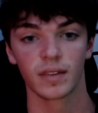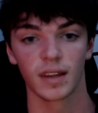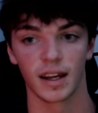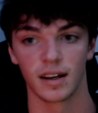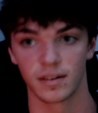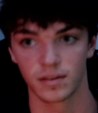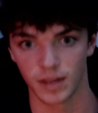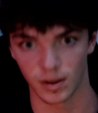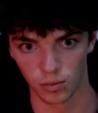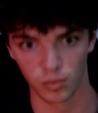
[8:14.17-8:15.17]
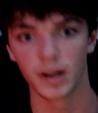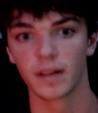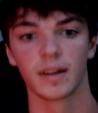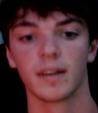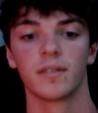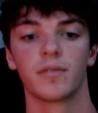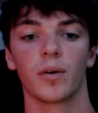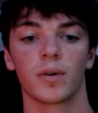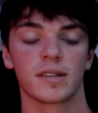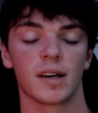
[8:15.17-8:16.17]
and like really
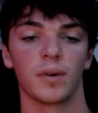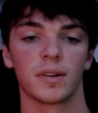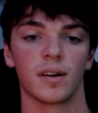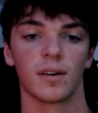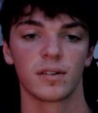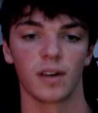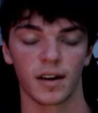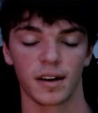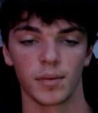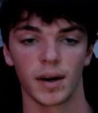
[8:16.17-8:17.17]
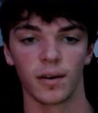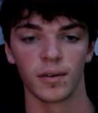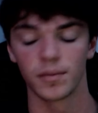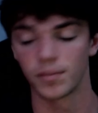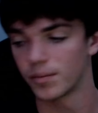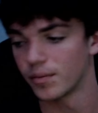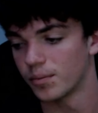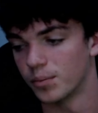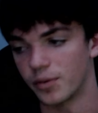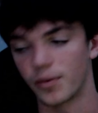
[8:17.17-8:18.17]
focus on what they're talking about
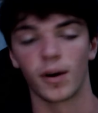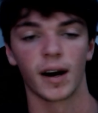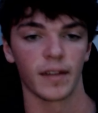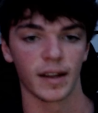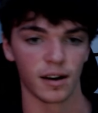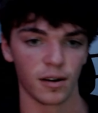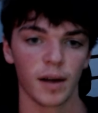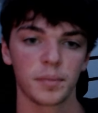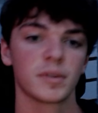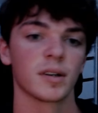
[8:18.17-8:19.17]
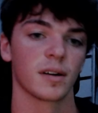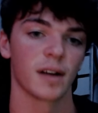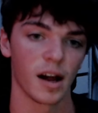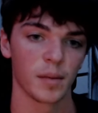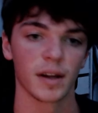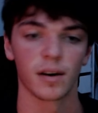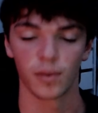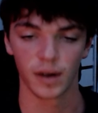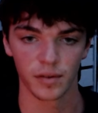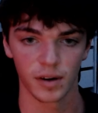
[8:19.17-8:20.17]
before I like interrupt or comment or
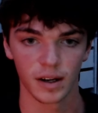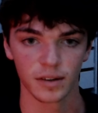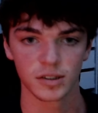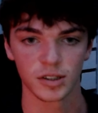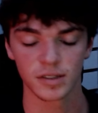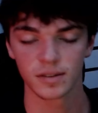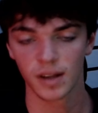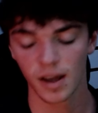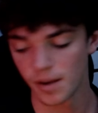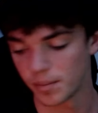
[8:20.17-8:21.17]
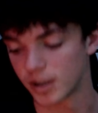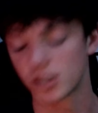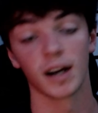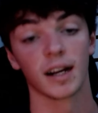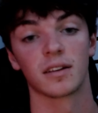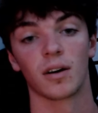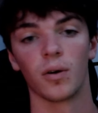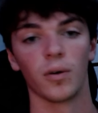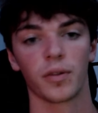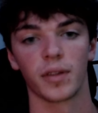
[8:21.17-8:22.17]
whatever else. Just make sure I get their
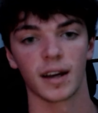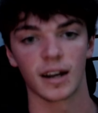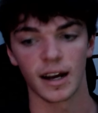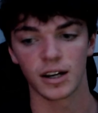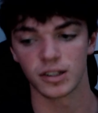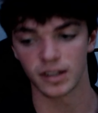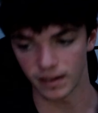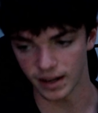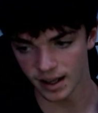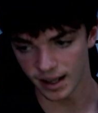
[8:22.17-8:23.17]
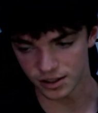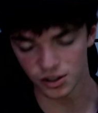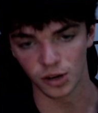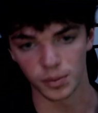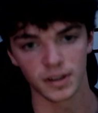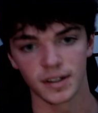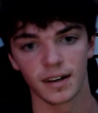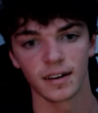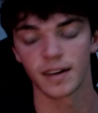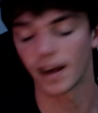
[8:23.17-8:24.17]
whole thing and I actually like interpret it
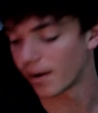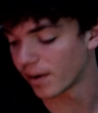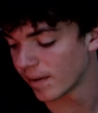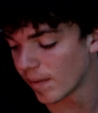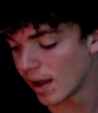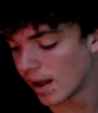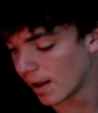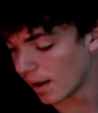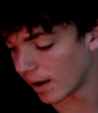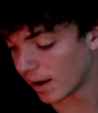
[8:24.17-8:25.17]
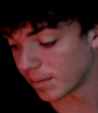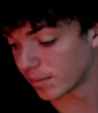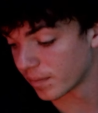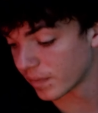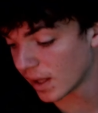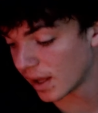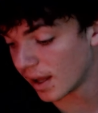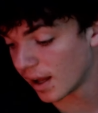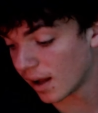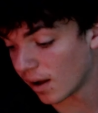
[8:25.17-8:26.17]
down.
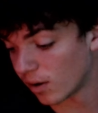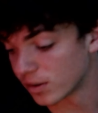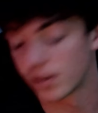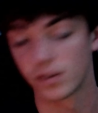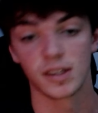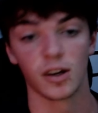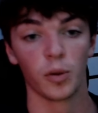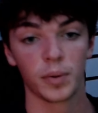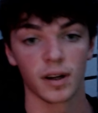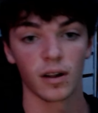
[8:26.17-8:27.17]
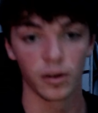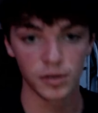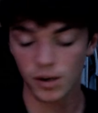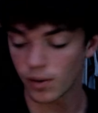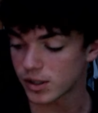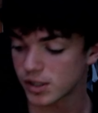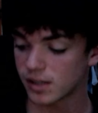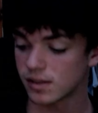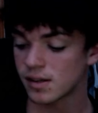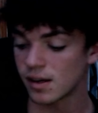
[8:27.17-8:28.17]
Also, there's the open and closed
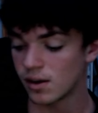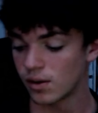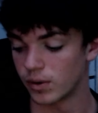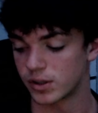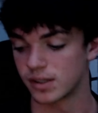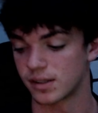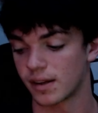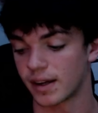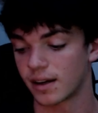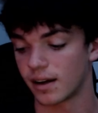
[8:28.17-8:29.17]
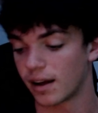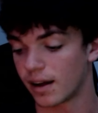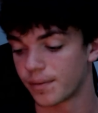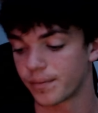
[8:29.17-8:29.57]
questions, which is like an